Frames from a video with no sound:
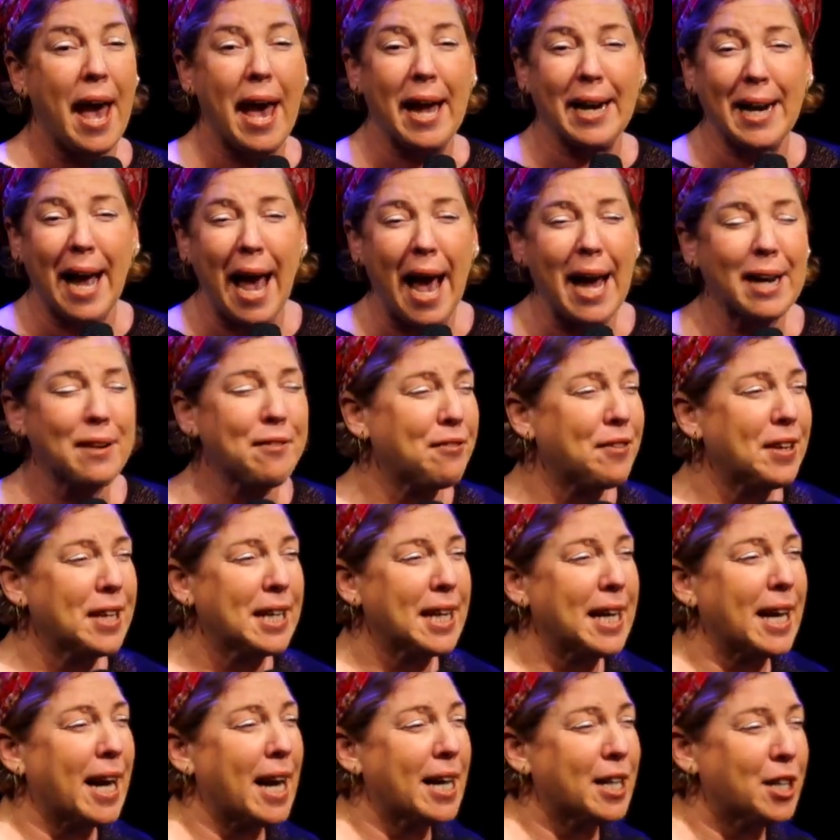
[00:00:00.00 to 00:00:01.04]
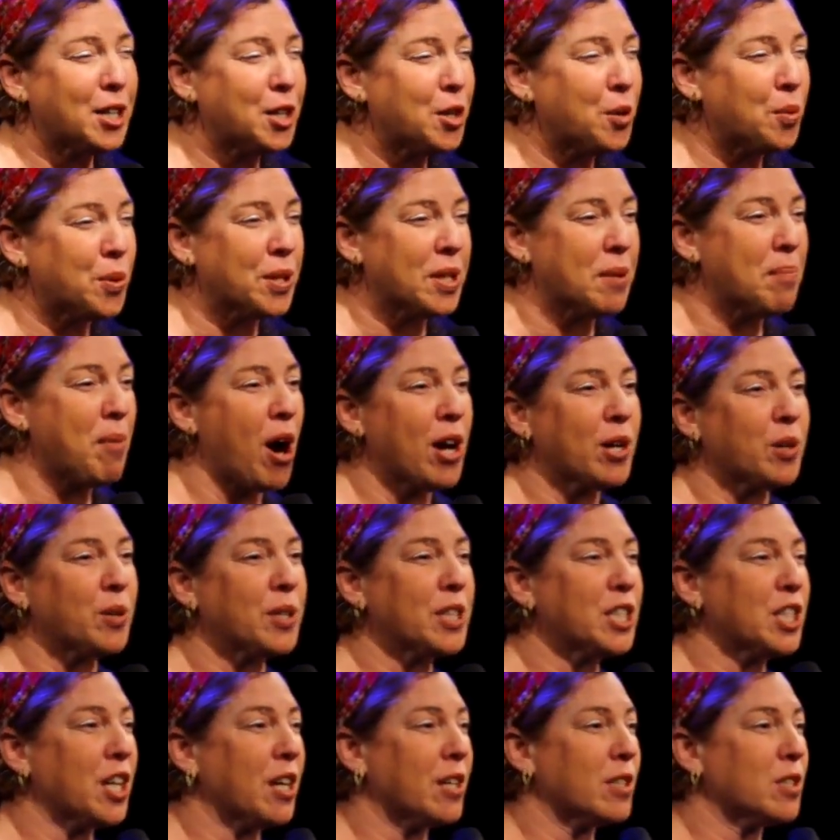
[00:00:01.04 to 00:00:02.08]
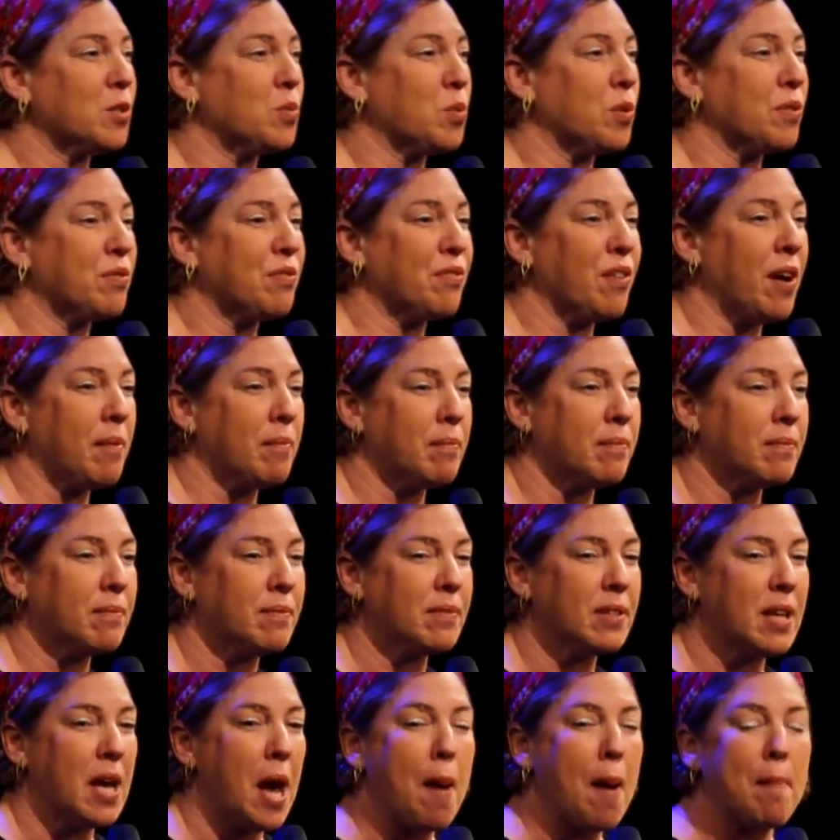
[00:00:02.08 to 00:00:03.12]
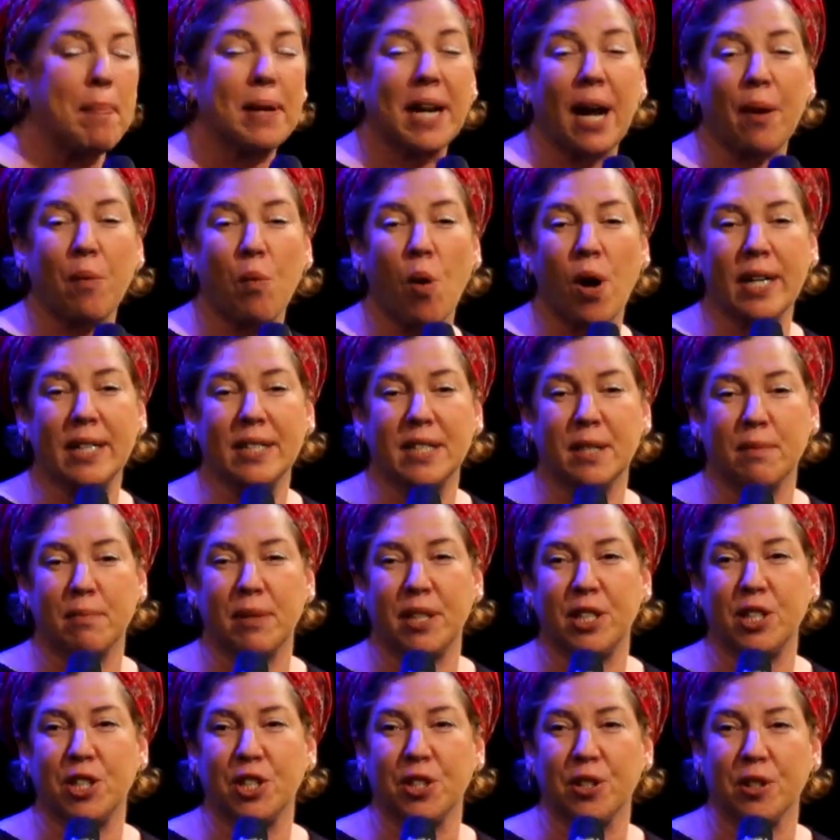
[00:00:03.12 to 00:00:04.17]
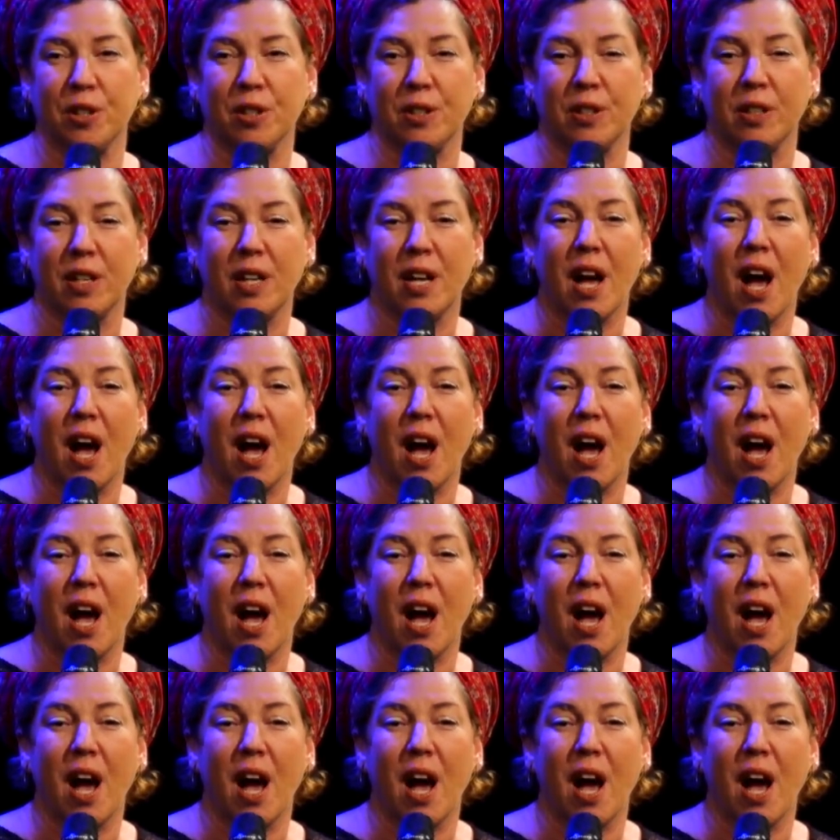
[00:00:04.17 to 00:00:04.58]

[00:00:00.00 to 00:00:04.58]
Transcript: and I had a feeling I knew when the pottery shards were from, but I wanted to be sure.